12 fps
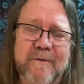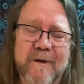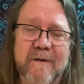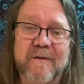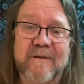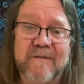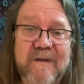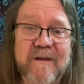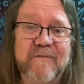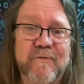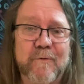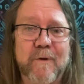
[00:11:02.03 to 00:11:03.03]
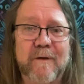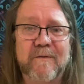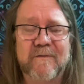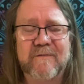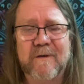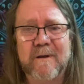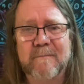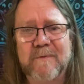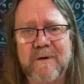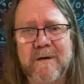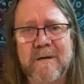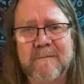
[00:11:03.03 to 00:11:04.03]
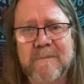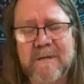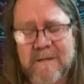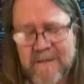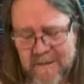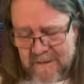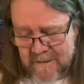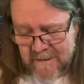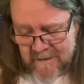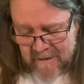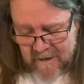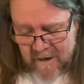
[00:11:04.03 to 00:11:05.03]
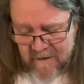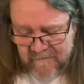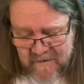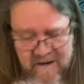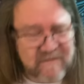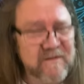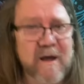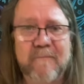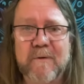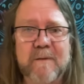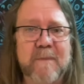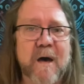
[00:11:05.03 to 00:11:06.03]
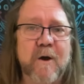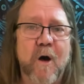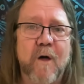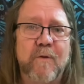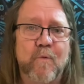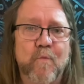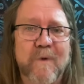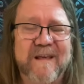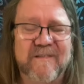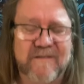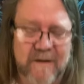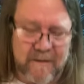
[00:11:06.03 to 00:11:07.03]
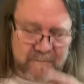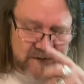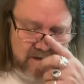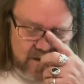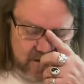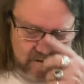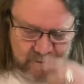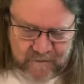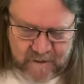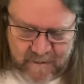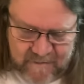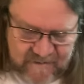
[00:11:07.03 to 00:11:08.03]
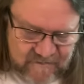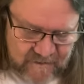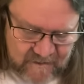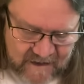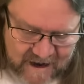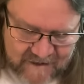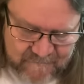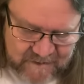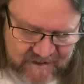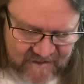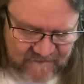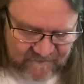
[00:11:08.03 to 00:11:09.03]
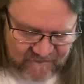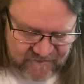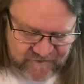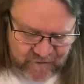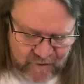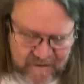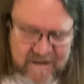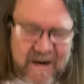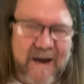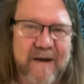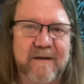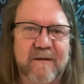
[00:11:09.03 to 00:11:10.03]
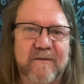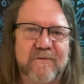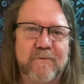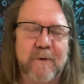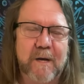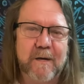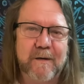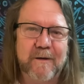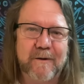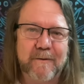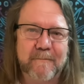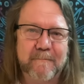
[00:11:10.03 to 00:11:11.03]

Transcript: and the teacher at the same time. The Hierophant's definitely about all the wisdom that'll come into your life because of a journey like this right here.